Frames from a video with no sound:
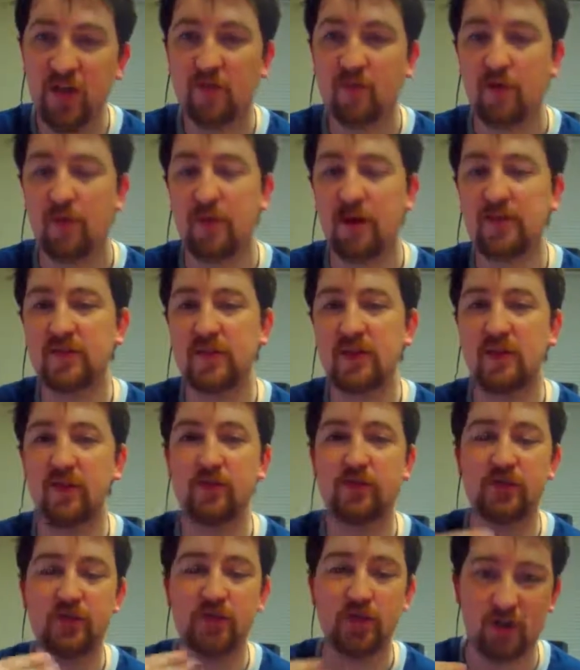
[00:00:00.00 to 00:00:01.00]
For
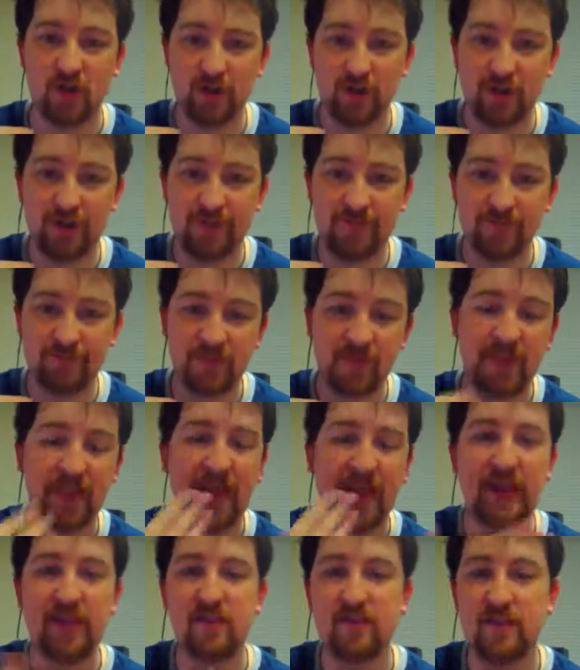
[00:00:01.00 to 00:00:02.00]
myself, Charlie,
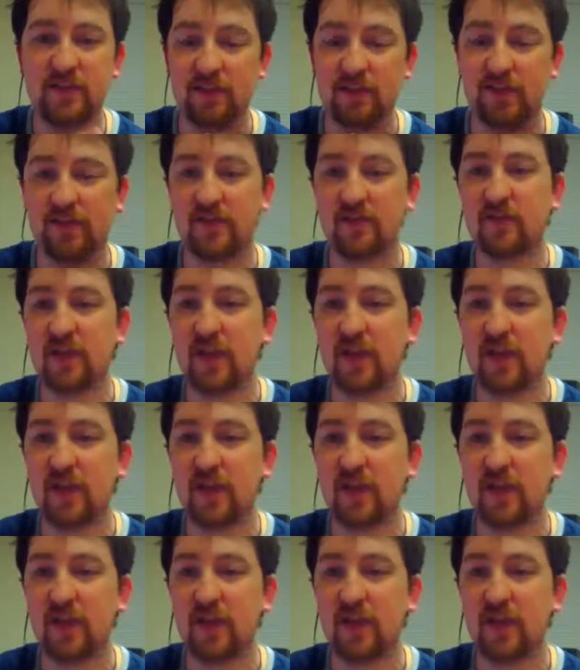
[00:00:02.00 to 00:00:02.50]
and Zealeus,